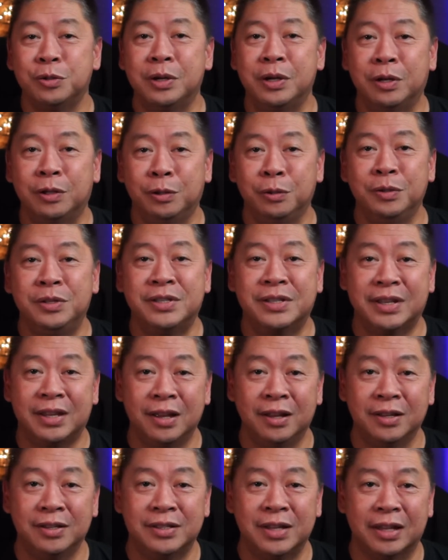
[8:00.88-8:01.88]
include
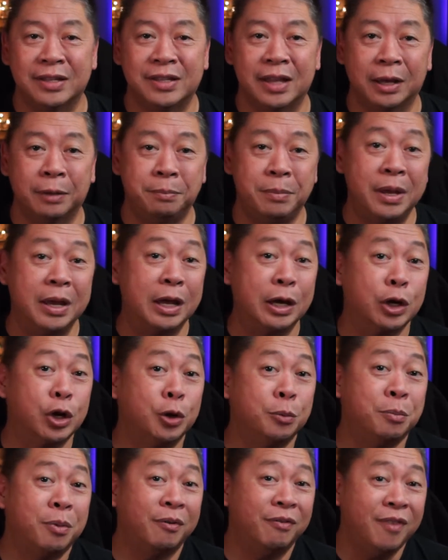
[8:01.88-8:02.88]
skill sets like being a
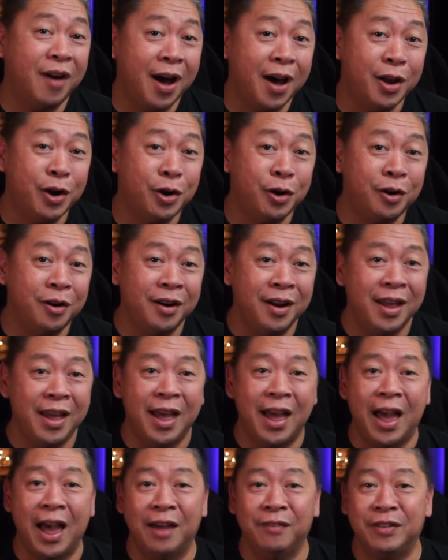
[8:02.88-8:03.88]
good provider,
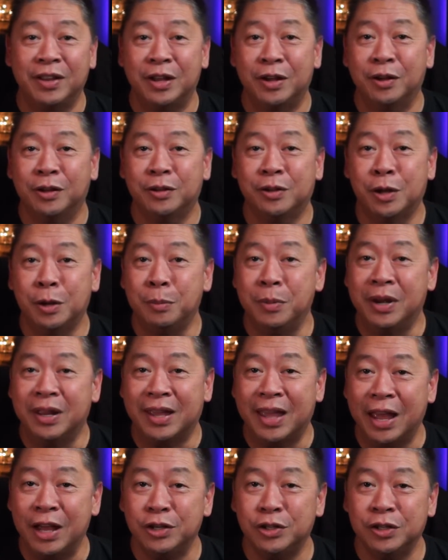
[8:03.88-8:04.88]
having good
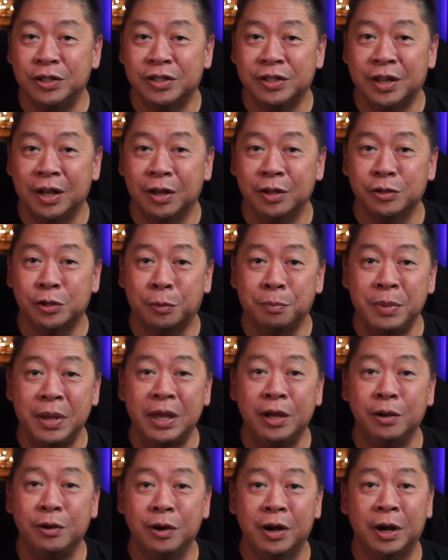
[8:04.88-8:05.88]
communication skills, or
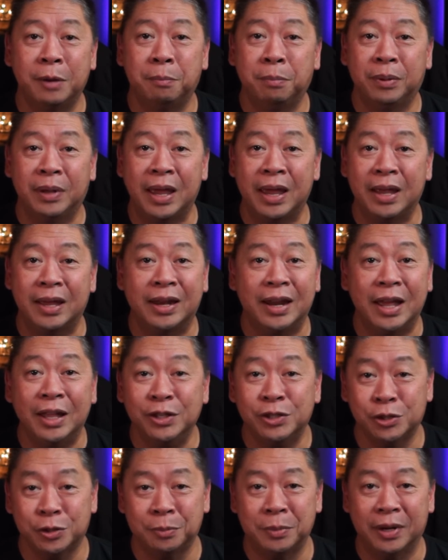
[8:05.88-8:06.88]
being good at playing an
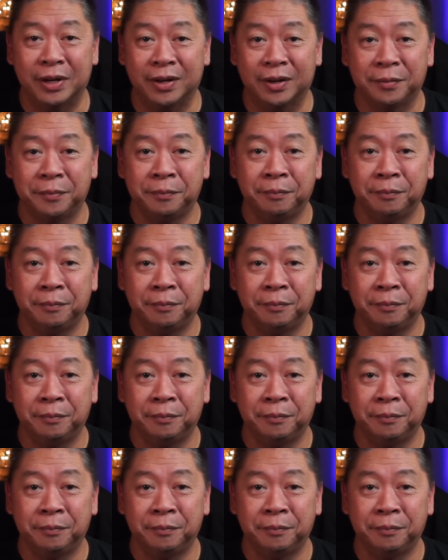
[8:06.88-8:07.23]
instrument.